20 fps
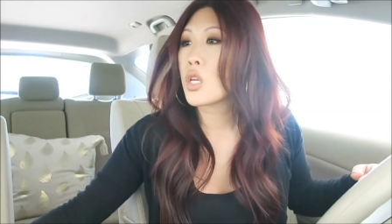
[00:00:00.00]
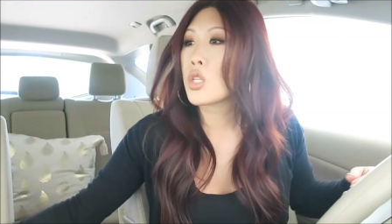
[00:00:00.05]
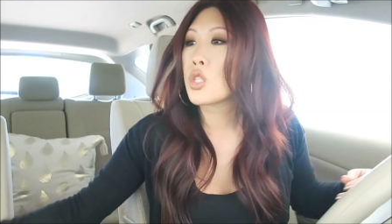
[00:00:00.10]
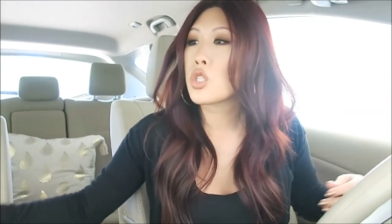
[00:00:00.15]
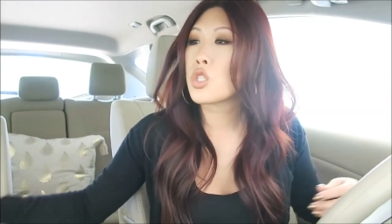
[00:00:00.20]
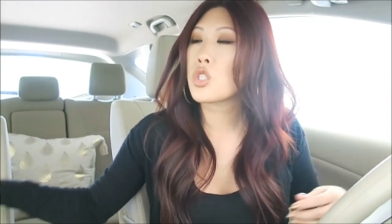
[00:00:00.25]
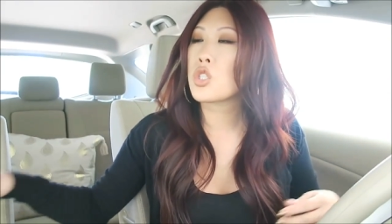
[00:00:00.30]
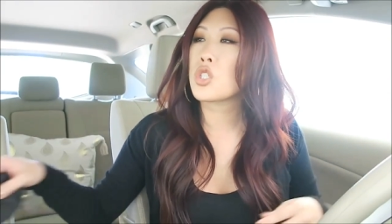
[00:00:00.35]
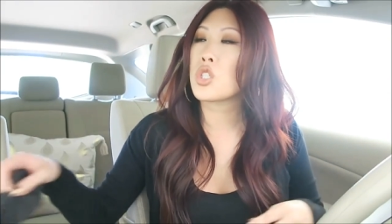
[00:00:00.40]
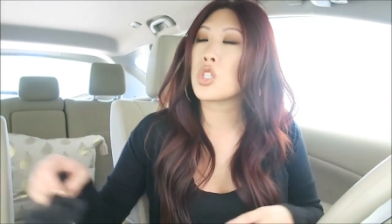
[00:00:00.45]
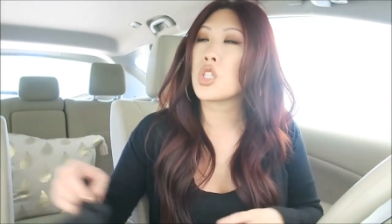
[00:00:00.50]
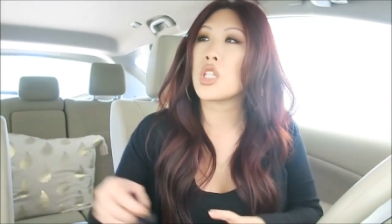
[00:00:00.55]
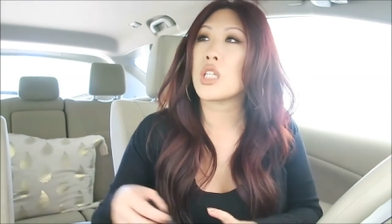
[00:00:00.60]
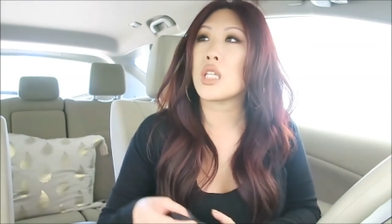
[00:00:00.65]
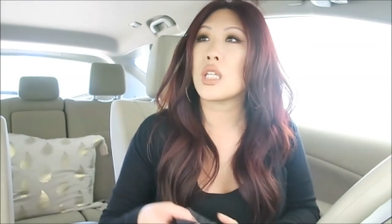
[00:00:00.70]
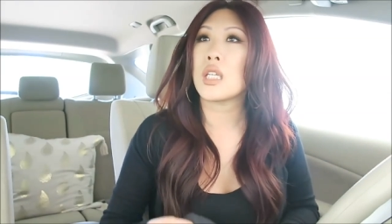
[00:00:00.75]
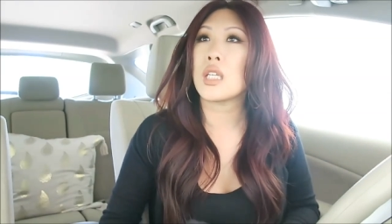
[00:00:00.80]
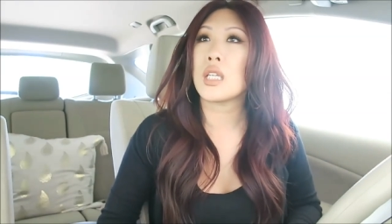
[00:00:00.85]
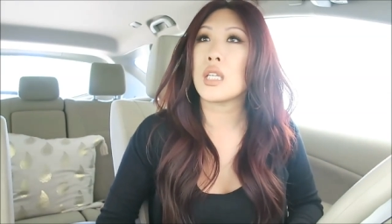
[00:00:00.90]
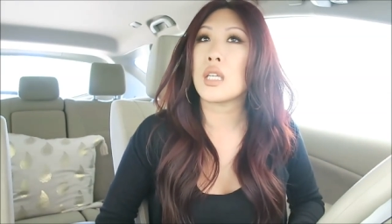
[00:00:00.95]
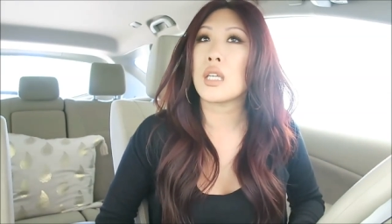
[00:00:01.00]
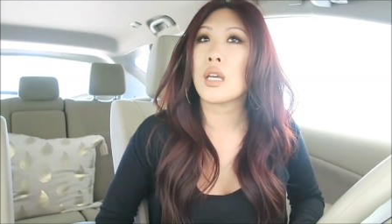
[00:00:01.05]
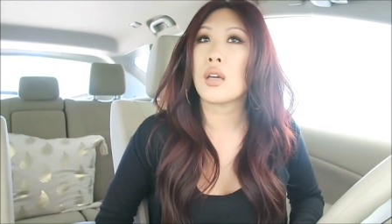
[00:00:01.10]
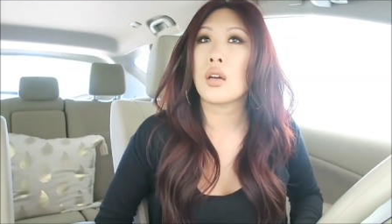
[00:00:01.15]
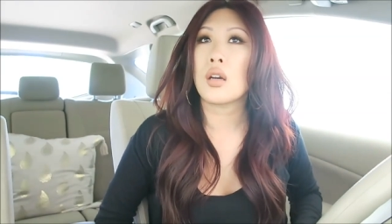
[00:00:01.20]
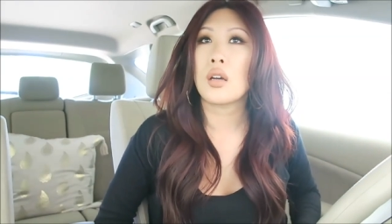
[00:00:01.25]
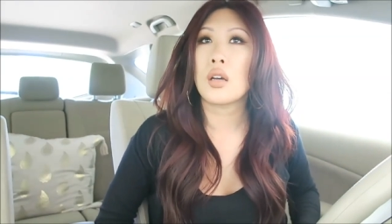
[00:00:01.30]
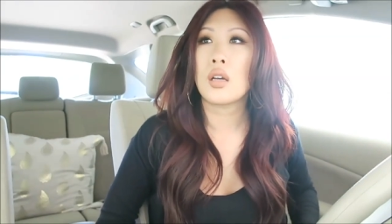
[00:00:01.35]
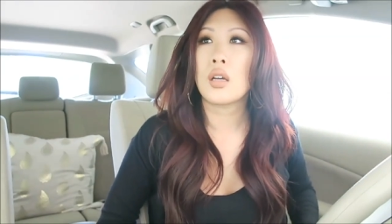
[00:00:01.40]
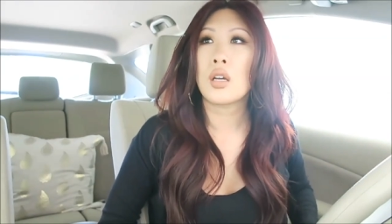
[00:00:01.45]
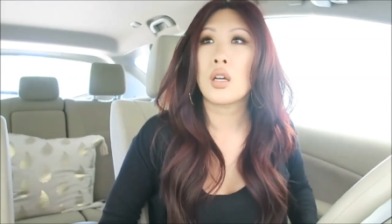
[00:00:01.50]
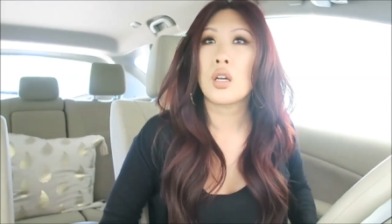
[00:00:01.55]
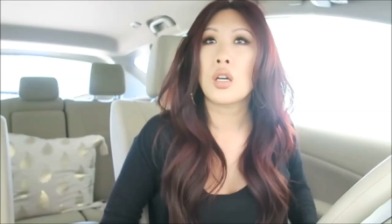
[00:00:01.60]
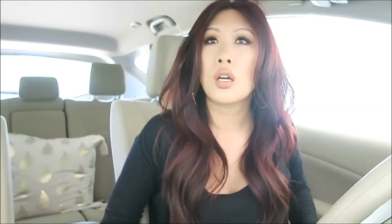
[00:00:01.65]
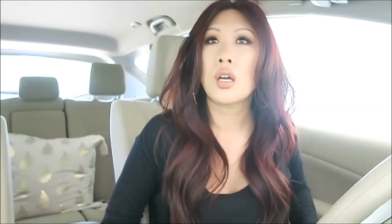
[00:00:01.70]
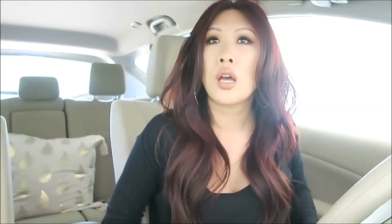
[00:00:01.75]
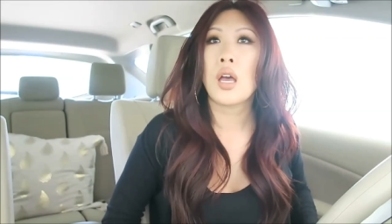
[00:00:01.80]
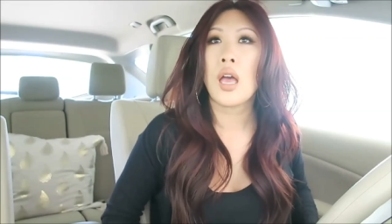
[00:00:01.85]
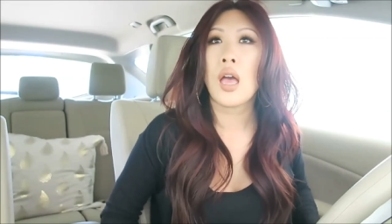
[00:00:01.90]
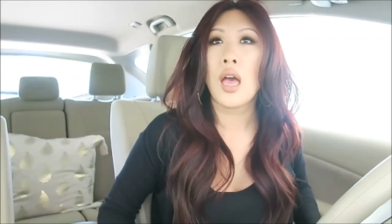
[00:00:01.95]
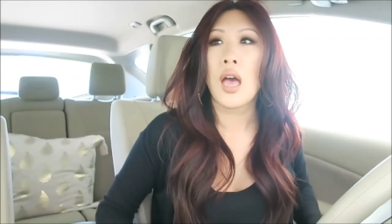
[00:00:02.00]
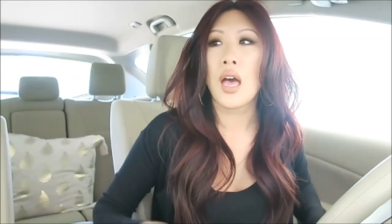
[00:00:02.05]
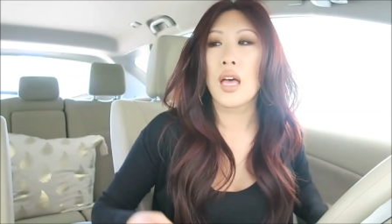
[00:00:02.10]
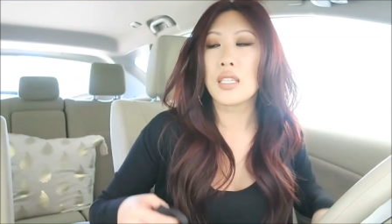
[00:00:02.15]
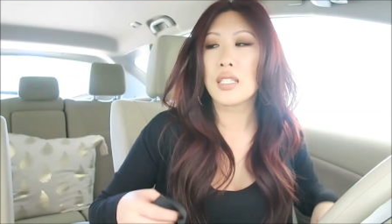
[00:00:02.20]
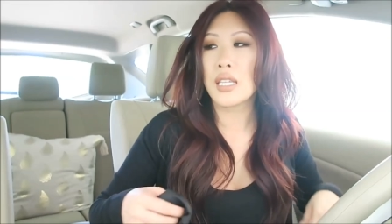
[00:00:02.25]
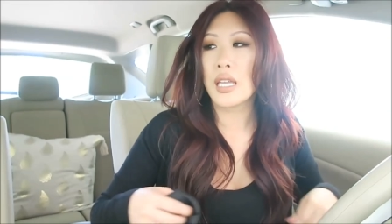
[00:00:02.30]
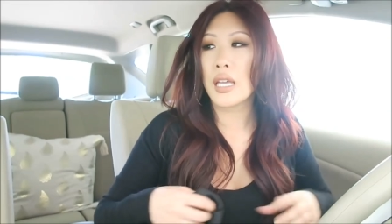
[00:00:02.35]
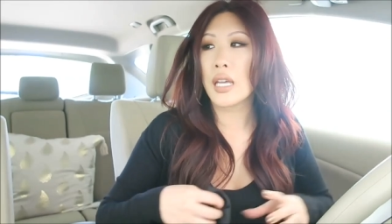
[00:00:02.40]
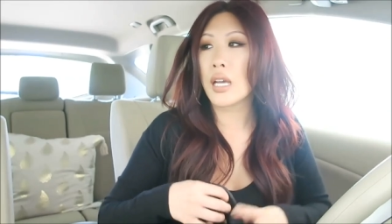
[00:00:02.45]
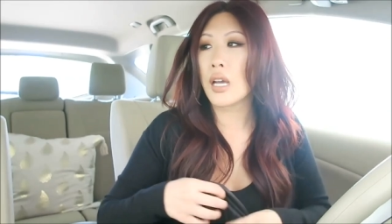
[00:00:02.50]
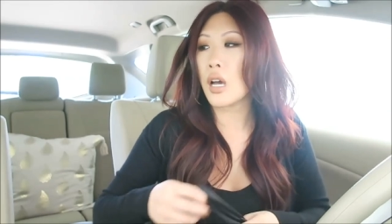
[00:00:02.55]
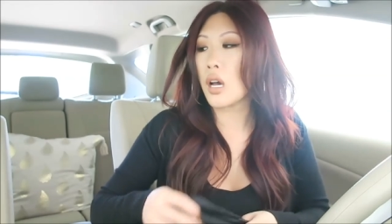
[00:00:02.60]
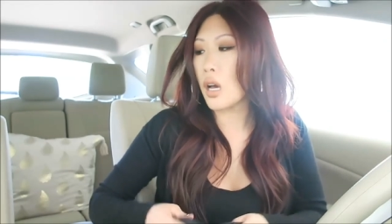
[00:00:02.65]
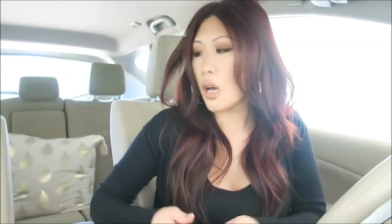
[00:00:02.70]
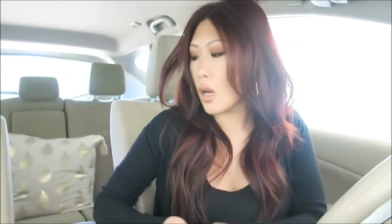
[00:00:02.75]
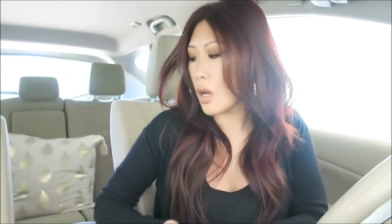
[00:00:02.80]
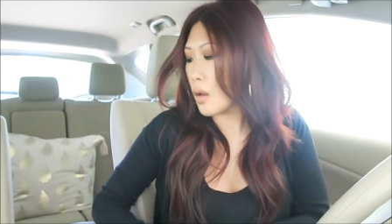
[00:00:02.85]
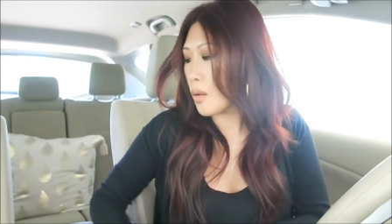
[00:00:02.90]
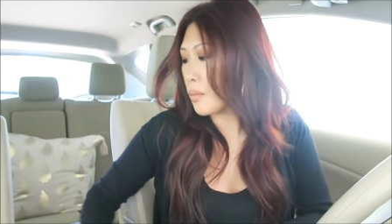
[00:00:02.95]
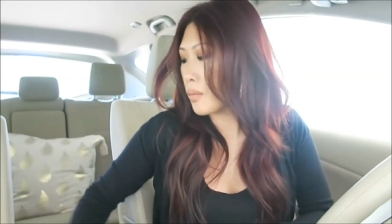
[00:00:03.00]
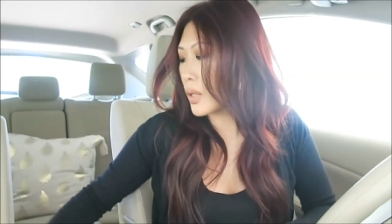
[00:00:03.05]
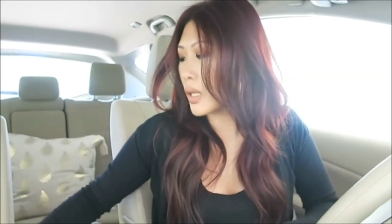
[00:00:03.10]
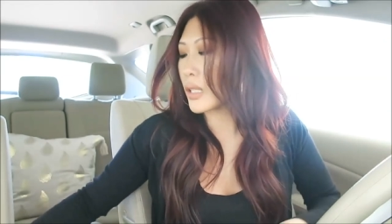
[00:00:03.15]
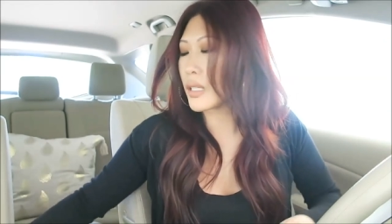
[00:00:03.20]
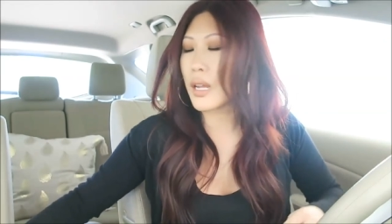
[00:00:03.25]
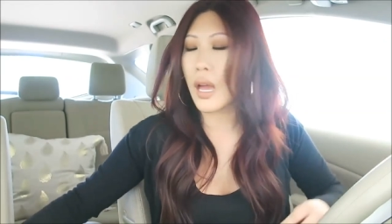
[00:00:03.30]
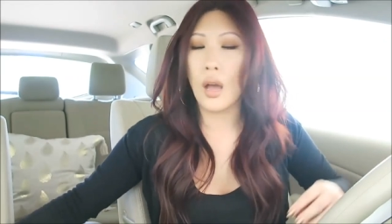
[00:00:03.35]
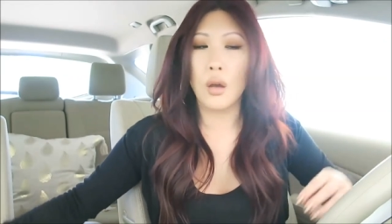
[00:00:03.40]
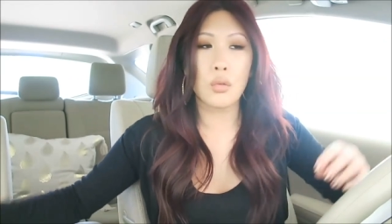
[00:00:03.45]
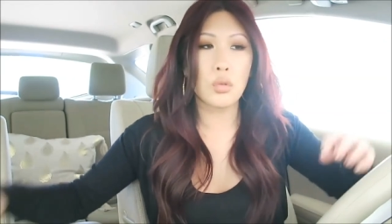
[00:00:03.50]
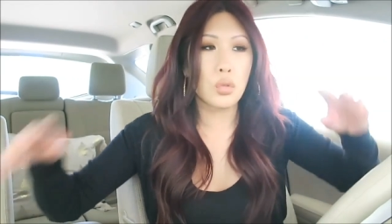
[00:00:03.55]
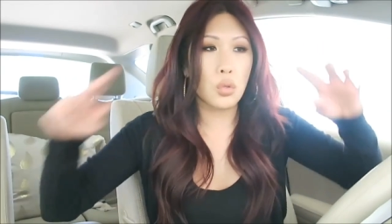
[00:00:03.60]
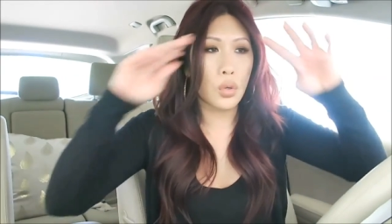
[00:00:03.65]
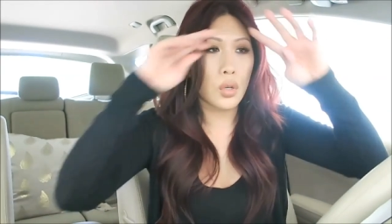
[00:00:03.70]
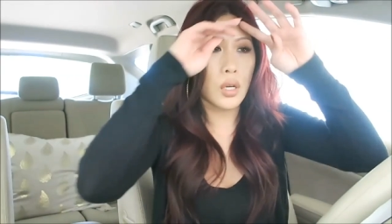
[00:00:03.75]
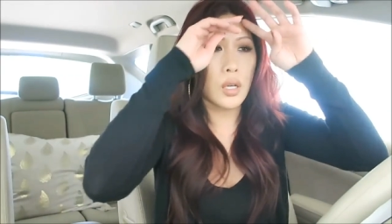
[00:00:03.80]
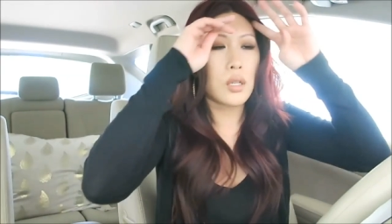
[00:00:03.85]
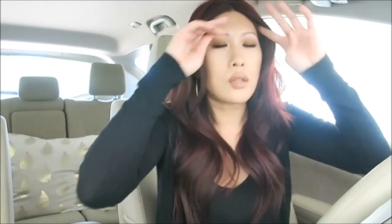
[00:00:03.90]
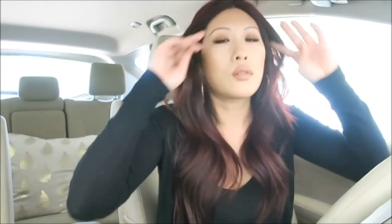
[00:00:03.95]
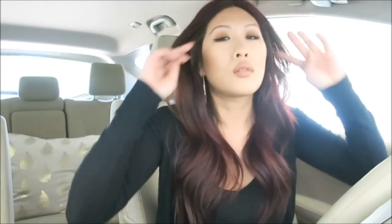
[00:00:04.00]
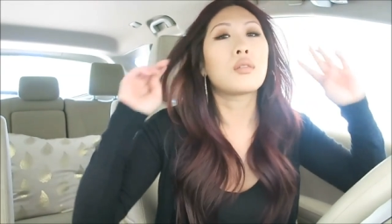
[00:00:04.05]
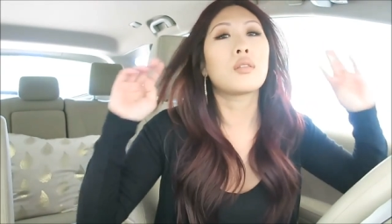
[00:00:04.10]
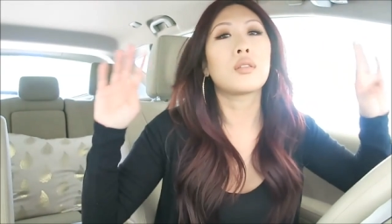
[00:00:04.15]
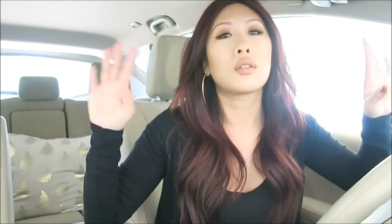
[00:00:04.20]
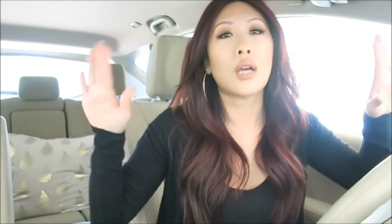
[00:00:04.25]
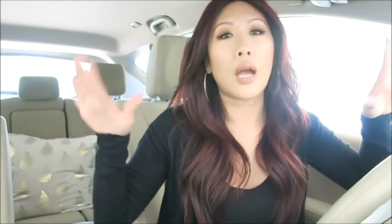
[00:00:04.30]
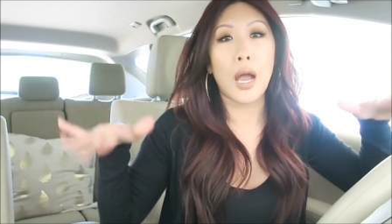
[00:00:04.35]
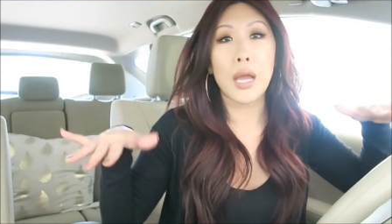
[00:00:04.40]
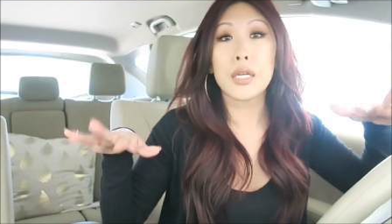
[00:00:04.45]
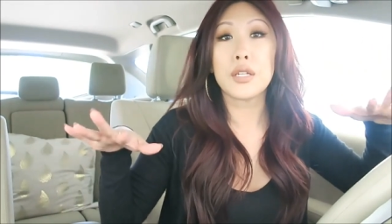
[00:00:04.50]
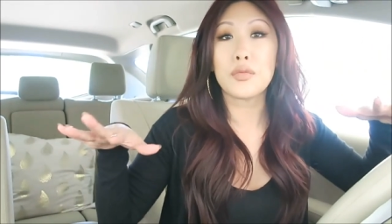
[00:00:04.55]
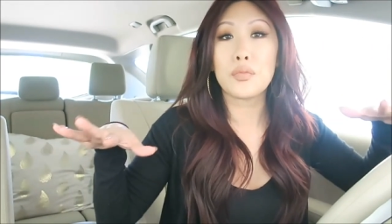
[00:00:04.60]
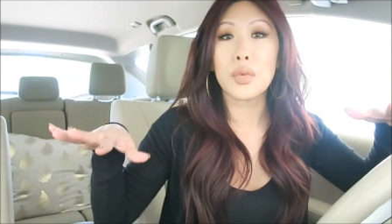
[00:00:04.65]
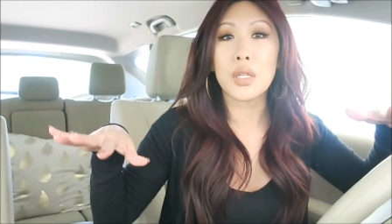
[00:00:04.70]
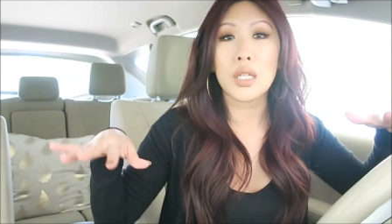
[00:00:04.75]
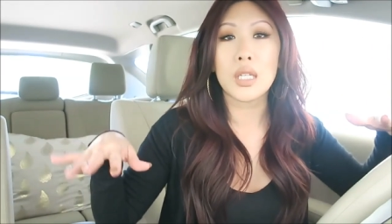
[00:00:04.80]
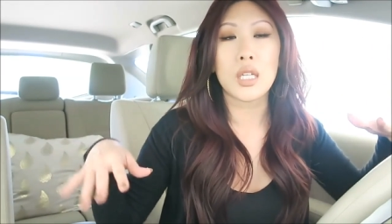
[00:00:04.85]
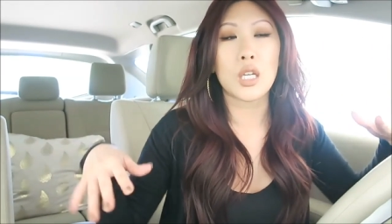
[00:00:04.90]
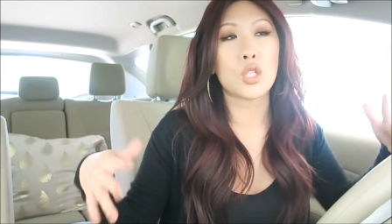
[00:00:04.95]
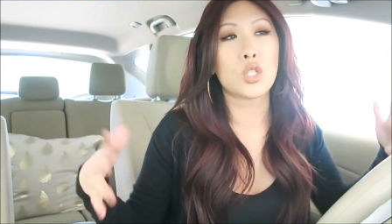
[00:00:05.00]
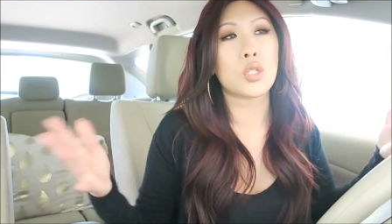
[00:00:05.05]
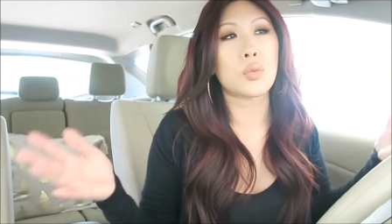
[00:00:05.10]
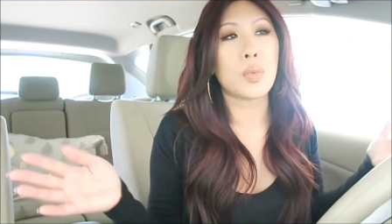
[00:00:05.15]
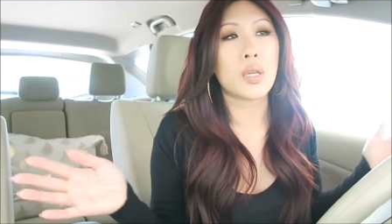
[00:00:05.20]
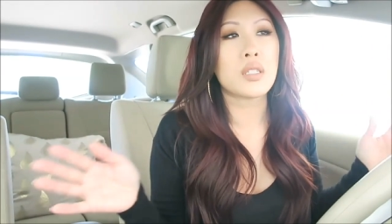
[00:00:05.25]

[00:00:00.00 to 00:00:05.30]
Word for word: she has like um, an outdoor kind of mini kitchen.